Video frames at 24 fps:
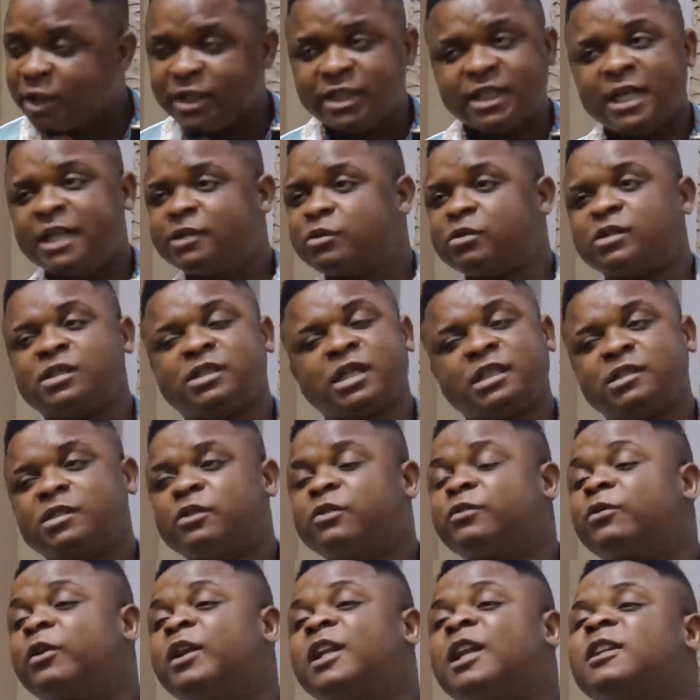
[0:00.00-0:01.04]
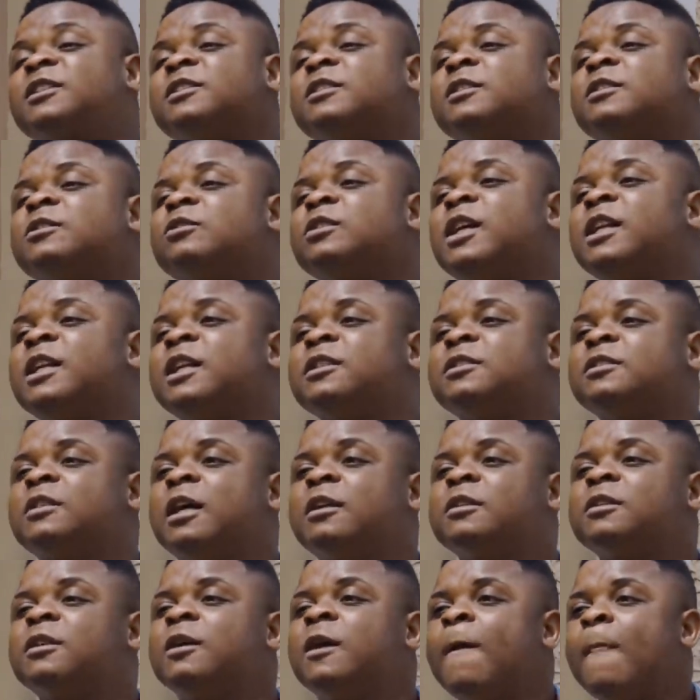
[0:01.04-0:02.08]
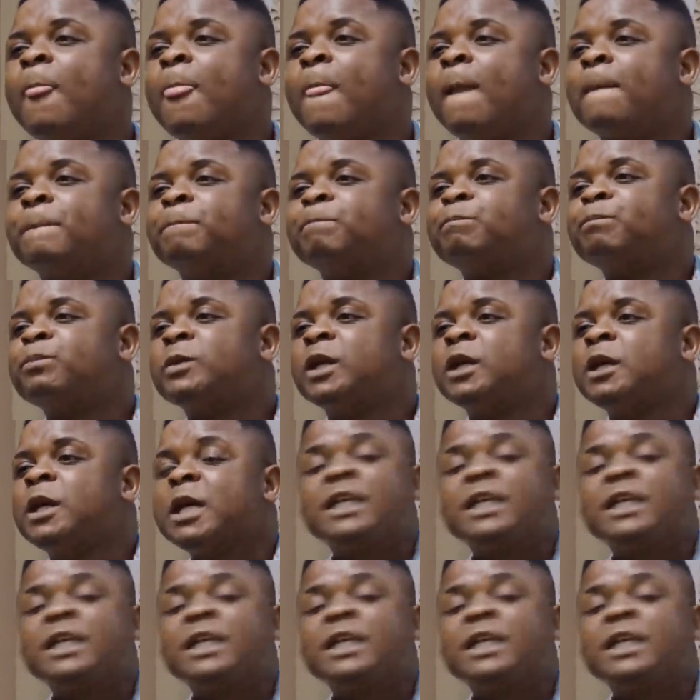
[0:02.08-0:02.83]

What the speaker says: not here to settle for less, do you understand? The